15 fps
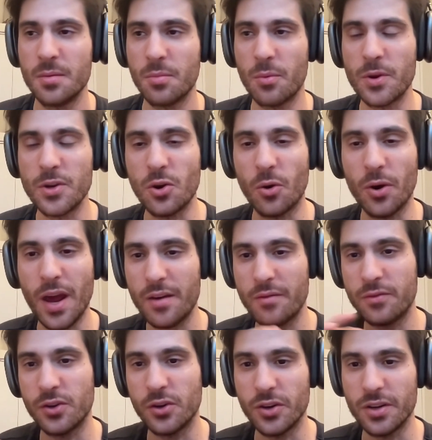but we don't
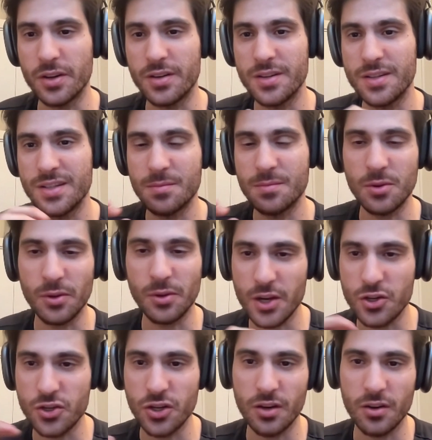have good
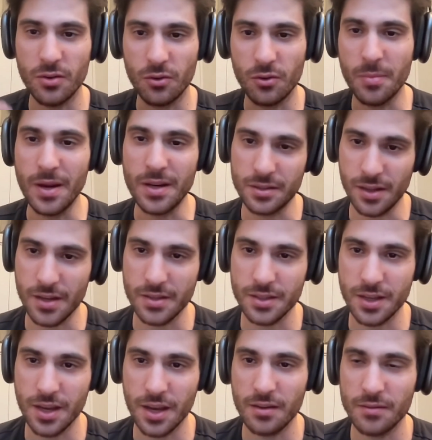simulation or
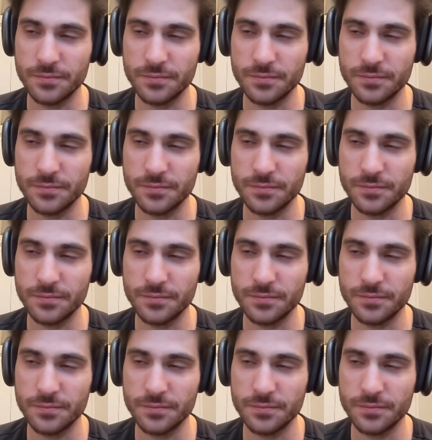mentalizing yet.